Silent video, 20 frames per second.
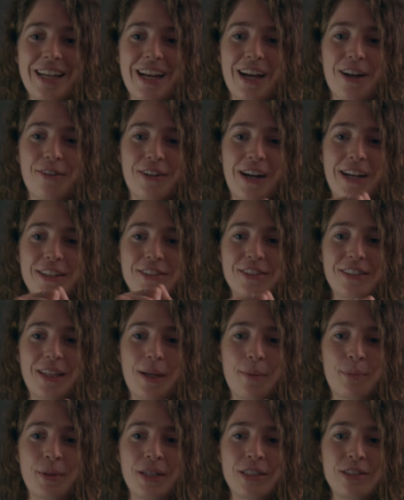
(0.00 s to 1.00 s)
A riser
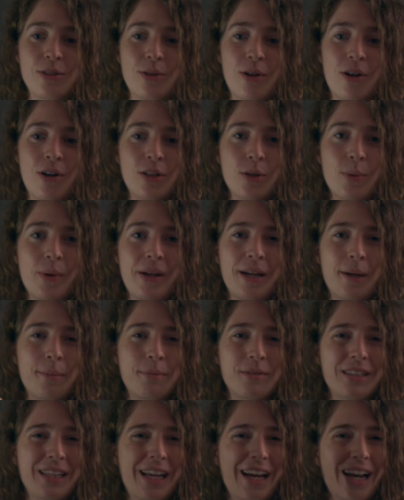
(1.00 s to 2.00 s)
that brings you all the way up
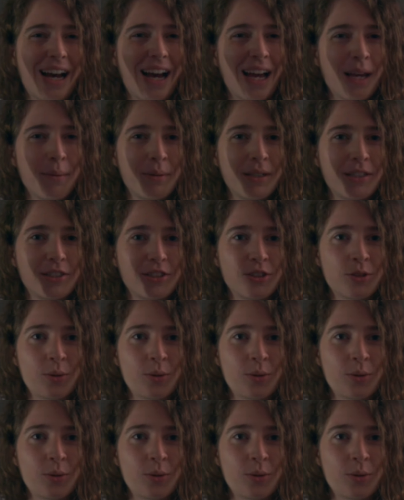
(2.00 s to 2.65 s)
to that high-pitched